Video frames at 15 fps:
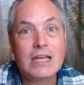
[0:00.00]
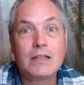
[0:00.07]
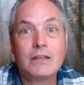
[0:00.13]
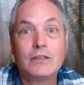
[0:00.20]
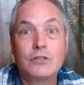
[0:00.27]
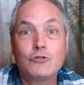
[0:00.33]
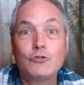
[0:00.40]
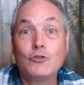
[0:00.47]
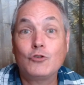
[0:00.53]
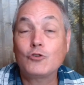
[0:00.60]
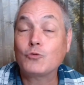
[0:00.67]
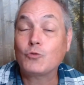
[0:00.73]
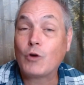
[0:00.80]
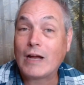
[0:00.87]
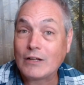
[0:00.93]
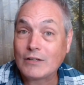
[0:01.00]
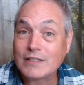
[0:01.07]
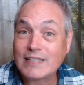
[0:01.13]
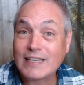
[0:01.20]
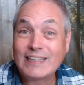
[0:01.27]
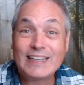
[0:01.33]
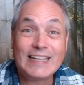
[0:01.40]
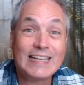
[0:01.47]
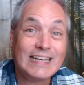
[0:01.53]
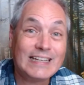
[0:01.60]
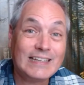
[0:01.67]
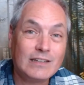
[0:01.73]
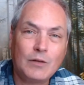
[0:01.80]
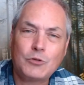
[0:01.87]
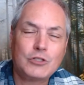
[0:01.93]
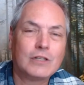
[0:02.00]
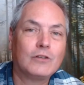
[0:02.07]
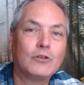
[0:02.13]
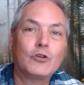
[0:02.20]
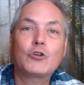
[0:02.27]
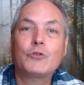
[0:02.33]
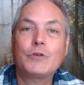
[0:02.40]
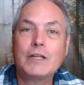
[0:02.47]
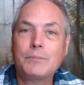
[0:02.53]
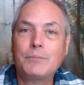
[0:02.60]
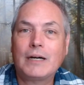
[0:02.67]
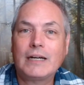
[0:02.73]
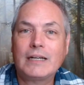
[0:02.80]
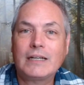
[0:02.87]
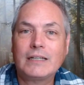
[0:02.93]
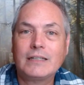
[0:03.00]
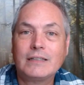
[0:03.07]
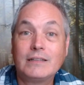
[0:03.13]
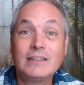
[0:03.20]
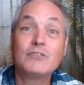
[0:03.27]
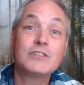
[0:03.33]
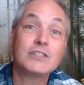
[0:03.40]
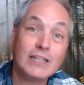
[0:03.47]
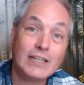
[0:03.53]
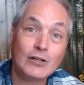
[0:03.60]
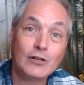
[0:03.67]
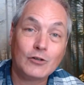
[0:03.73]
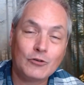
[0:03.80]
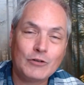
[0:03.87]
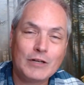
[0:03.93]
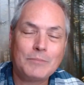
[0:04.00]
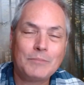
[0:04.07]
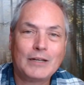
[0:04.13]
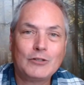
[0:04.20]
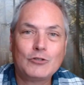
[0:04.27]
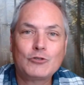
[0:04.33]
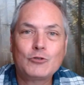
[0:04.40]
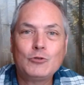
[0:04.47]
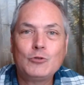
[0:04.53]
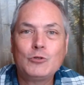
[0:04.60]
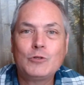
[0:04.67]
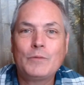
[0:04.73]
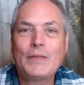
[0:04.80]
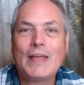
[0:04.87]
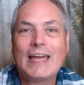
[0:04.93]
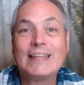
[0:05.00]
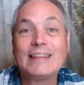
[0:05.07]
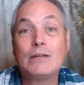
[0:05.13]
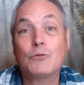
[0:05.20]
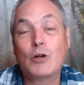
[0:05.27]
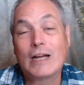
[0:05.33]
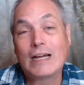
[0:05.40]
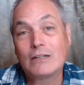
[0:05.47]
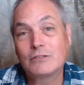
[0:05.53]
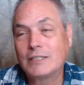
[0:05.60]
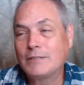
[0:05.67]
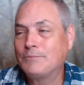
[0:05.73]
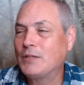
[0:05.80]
the students who were outside there was a little creek by the school and they were out.